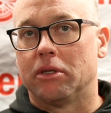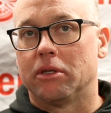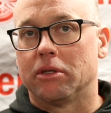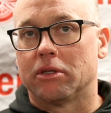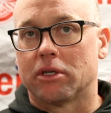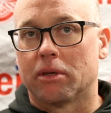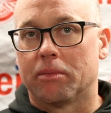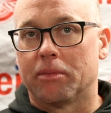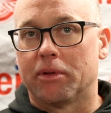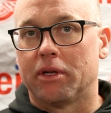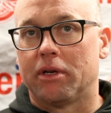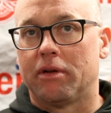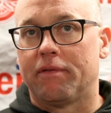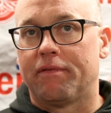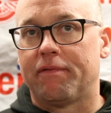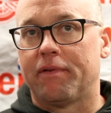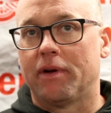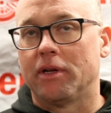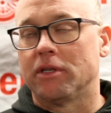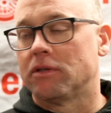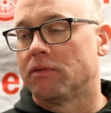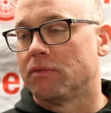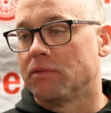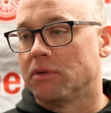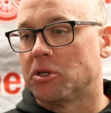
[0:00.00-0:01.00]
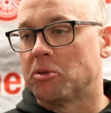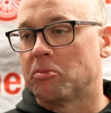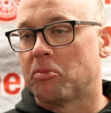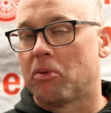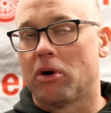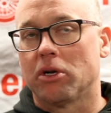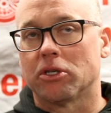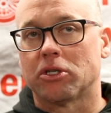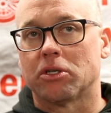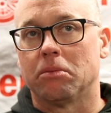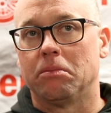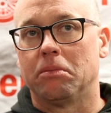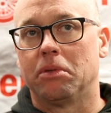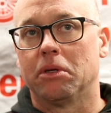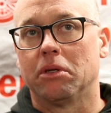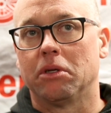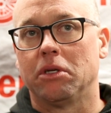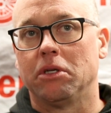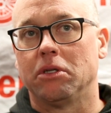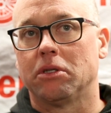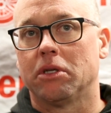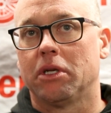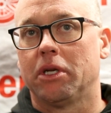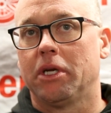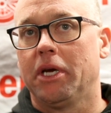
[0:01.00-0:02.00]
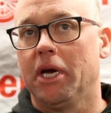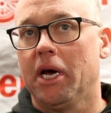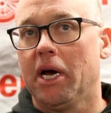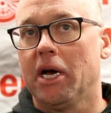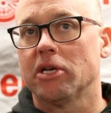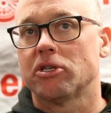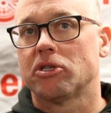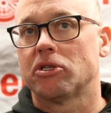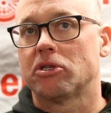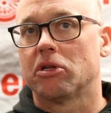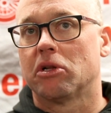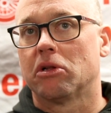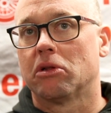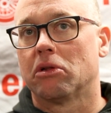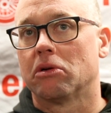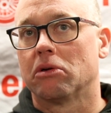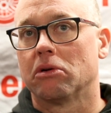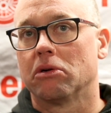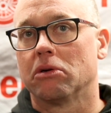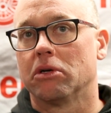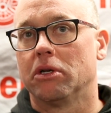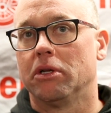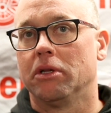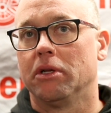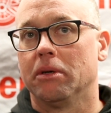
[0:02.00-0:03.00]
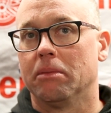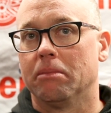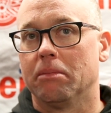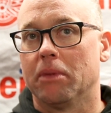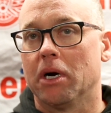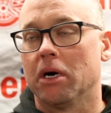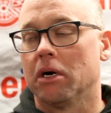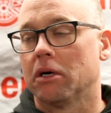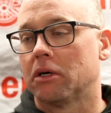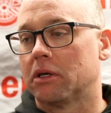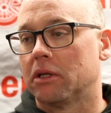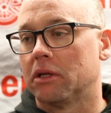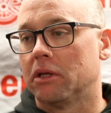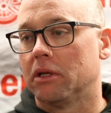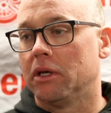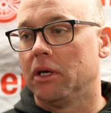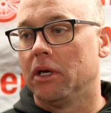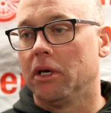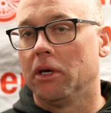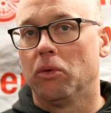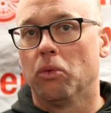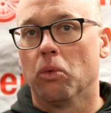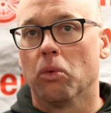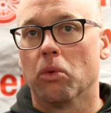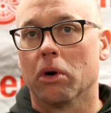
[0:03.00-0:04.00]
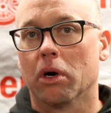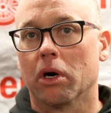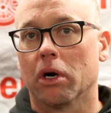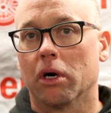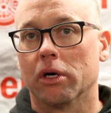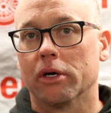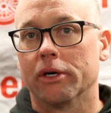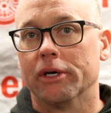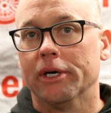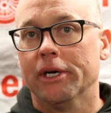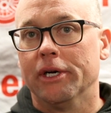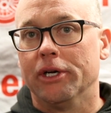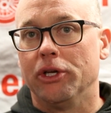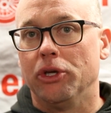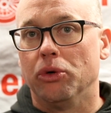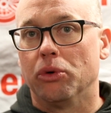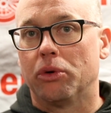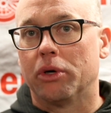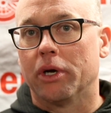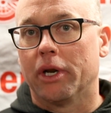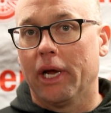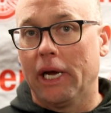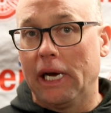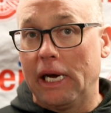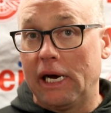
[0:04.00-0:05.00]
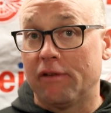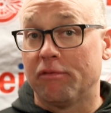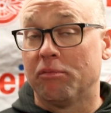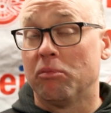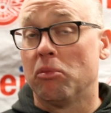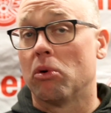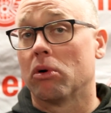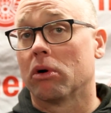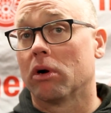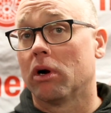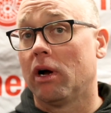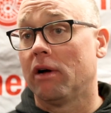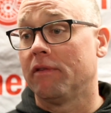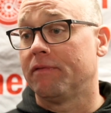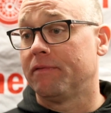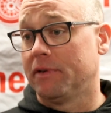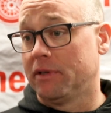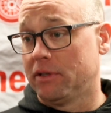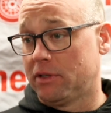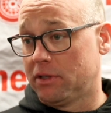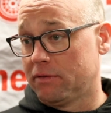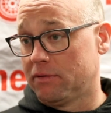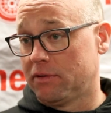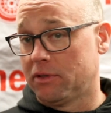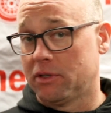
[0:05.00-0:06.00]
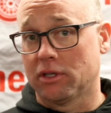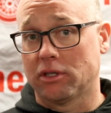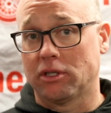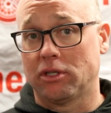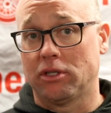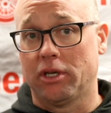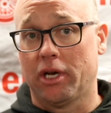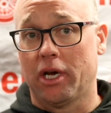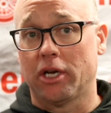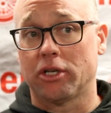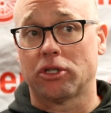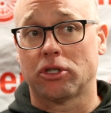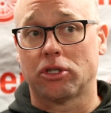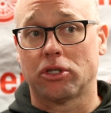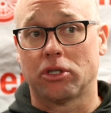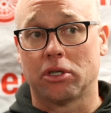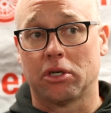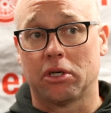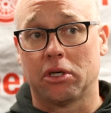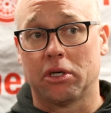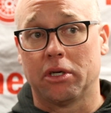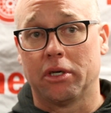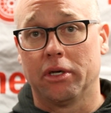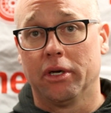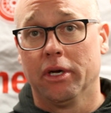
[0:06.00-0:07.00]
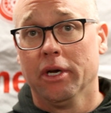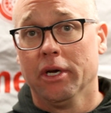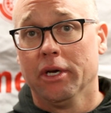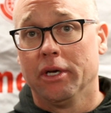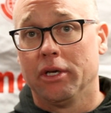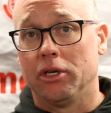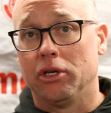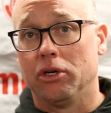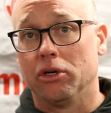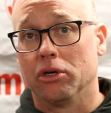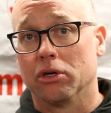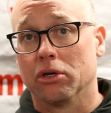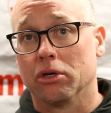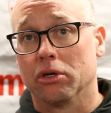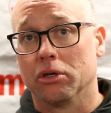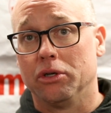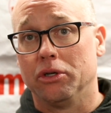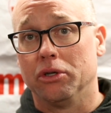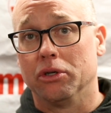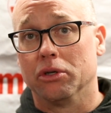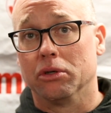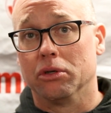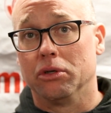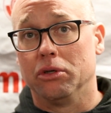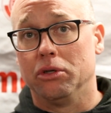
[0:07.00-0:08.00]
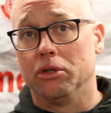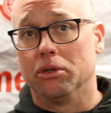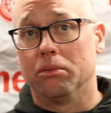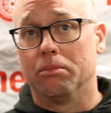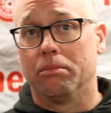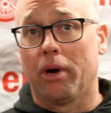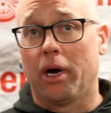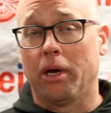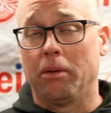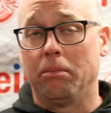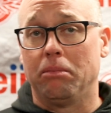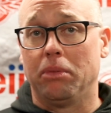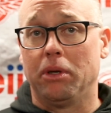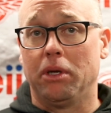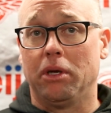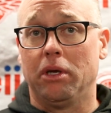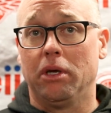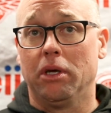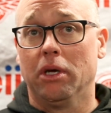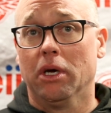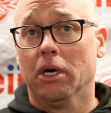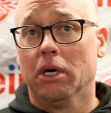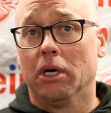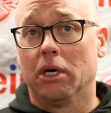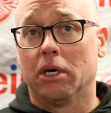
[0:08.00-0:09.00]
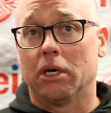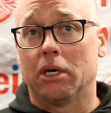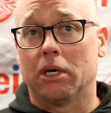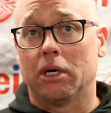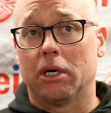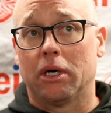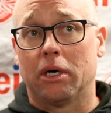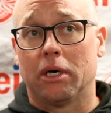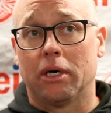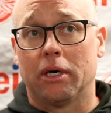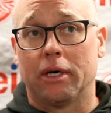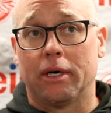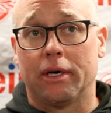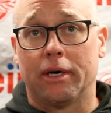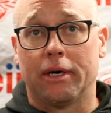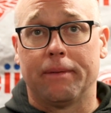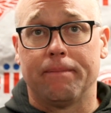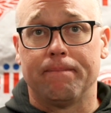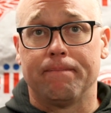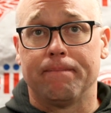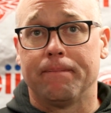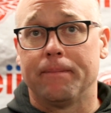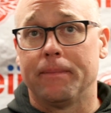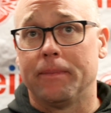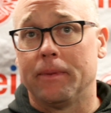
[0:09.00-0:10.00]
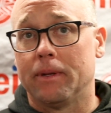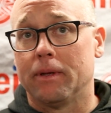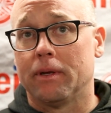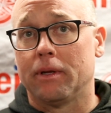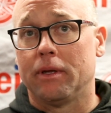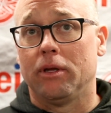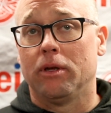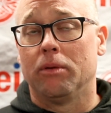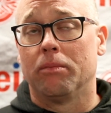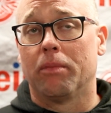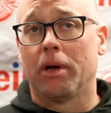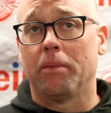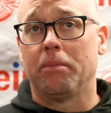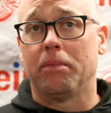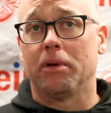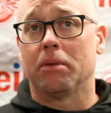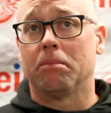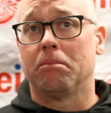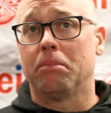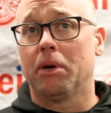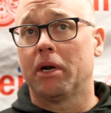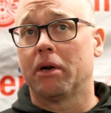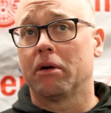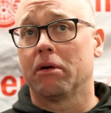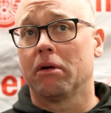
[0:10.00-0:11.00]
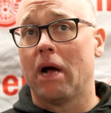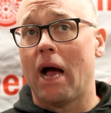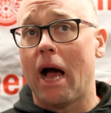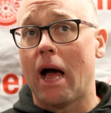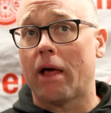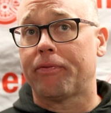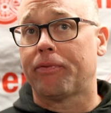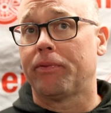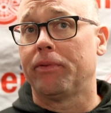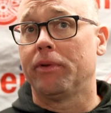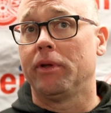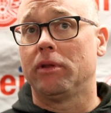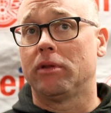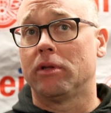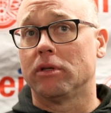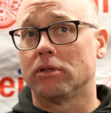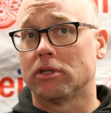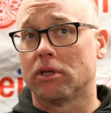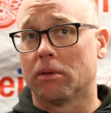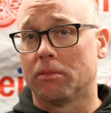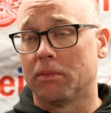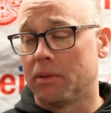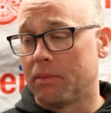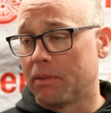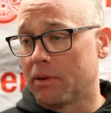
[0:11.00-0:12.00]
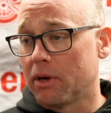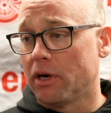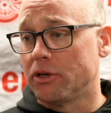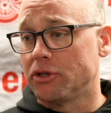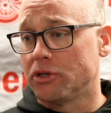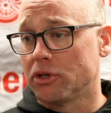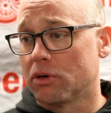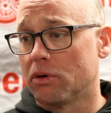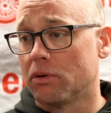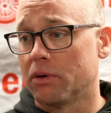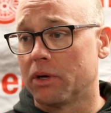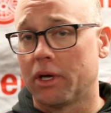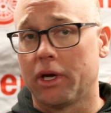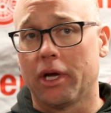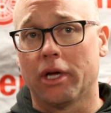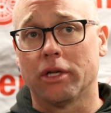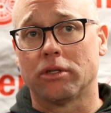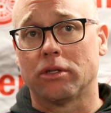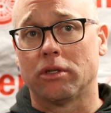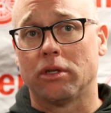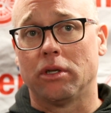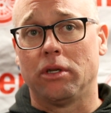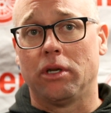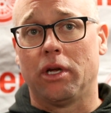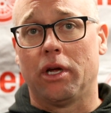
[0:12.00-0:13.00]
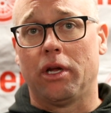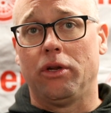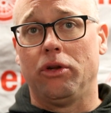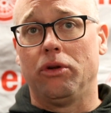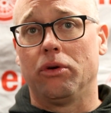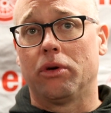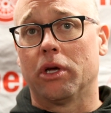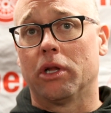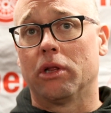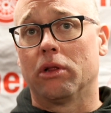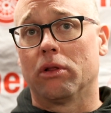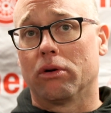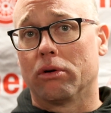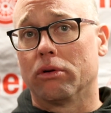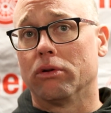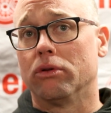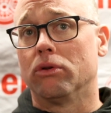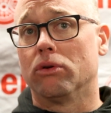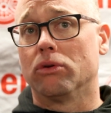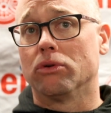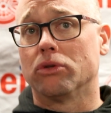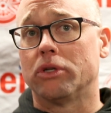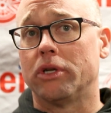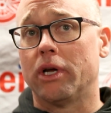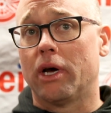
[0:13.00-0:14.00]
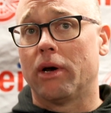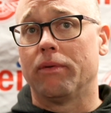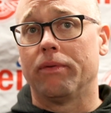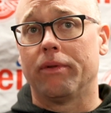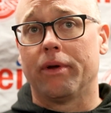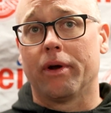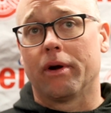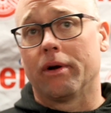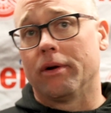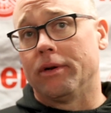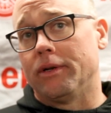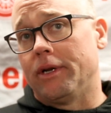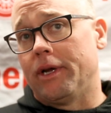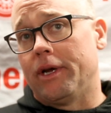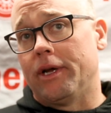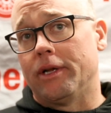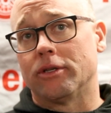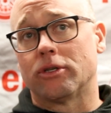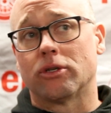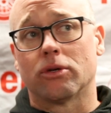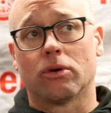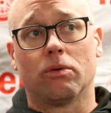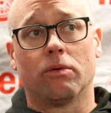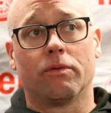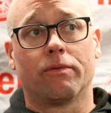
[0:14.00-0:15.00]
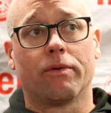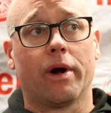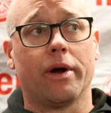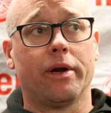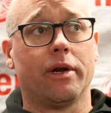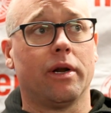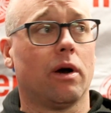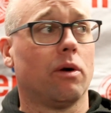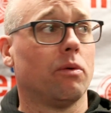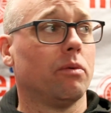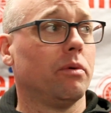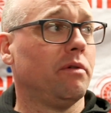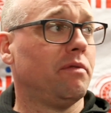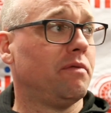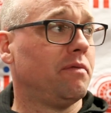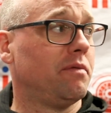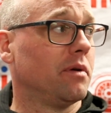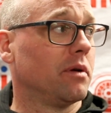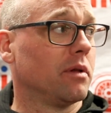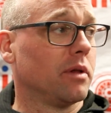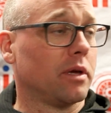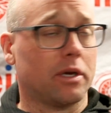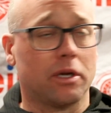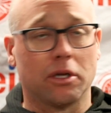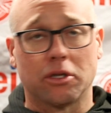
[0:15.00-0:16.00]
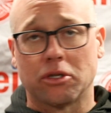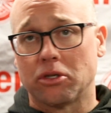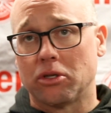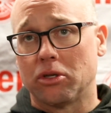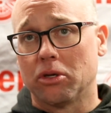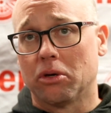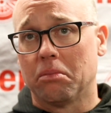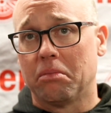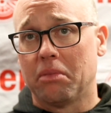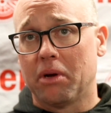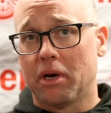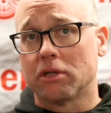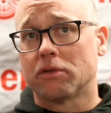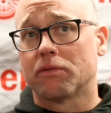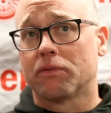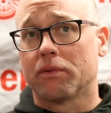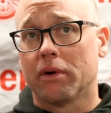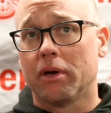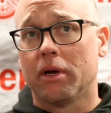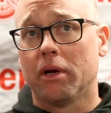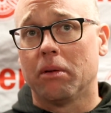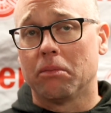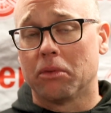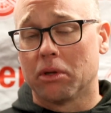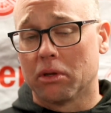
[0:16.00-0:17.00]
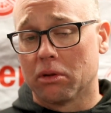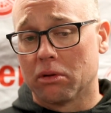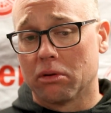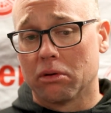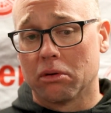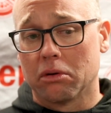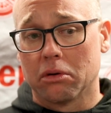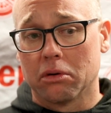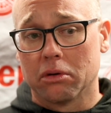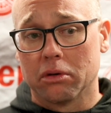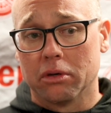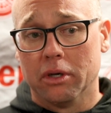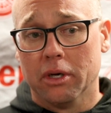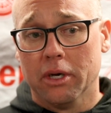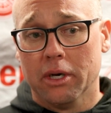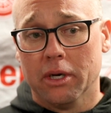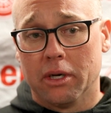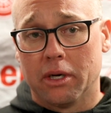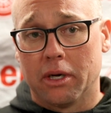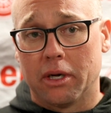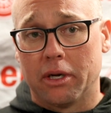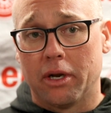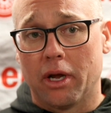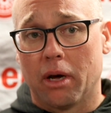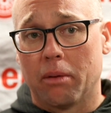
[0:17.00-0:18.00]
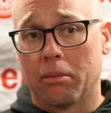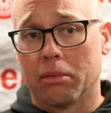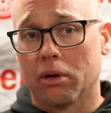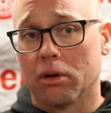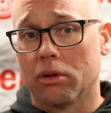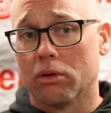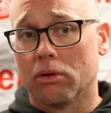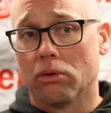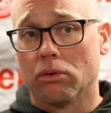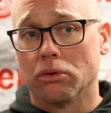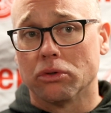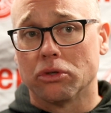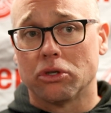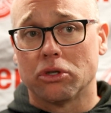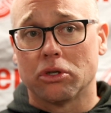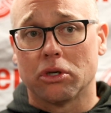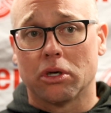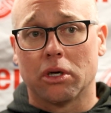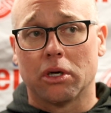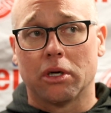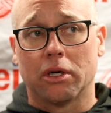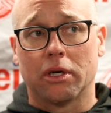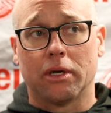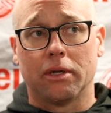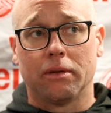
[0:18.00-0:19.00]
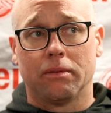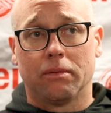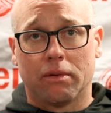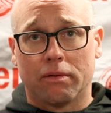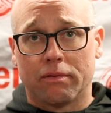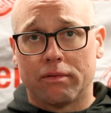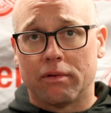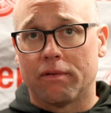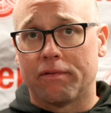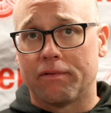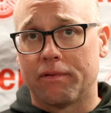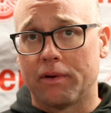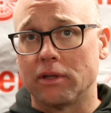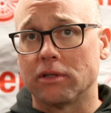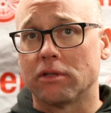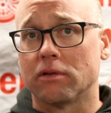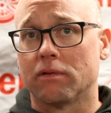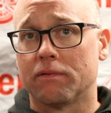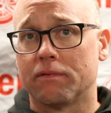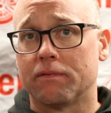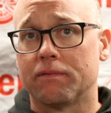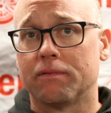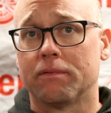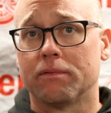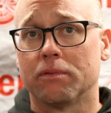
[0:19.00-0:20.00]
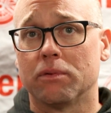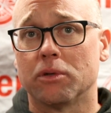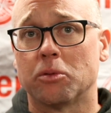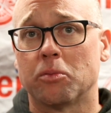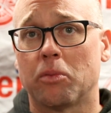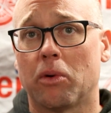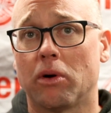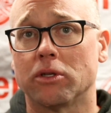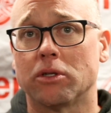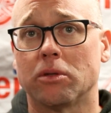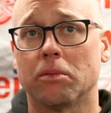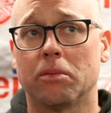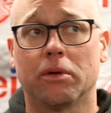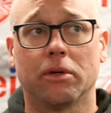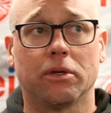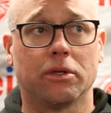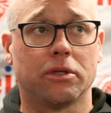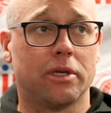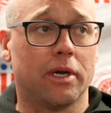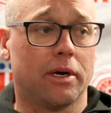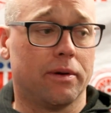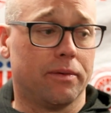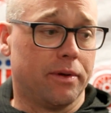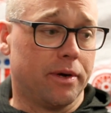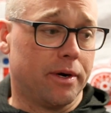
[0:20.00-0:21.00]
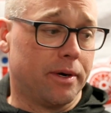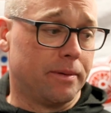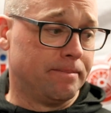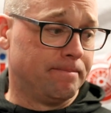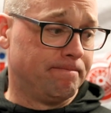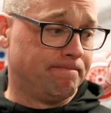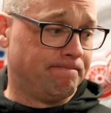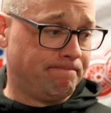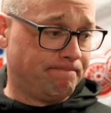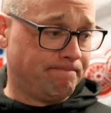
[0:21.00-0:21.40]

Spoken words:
some of the defensive responsibilities that he has to learn in the American League, where you can have more offensive success. You might be a better athlete than some of the guys you're going against, and you can learn those down there. And so right now we feel like it's still best for him to learn a number of those the defensive responsibilities down there.